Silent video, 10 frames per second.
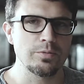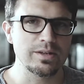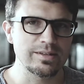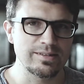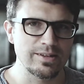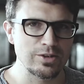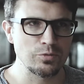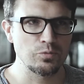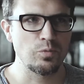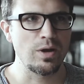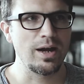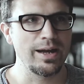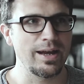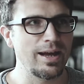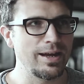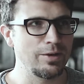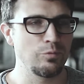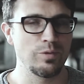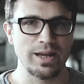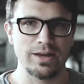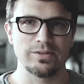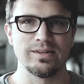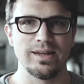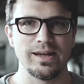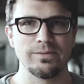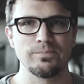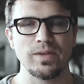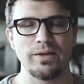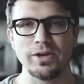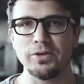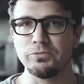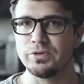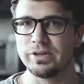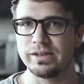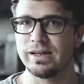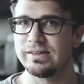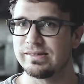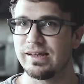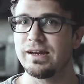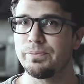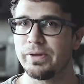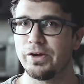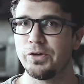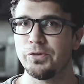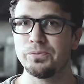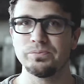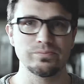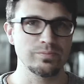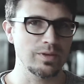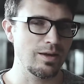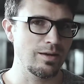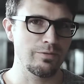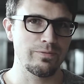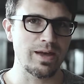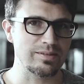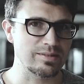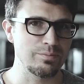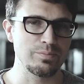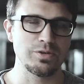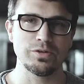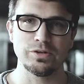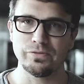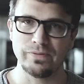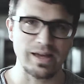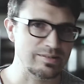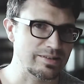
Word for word: I wanted to tell you why I went out today. I've got a really nice setup at home, uh, fast computer, fast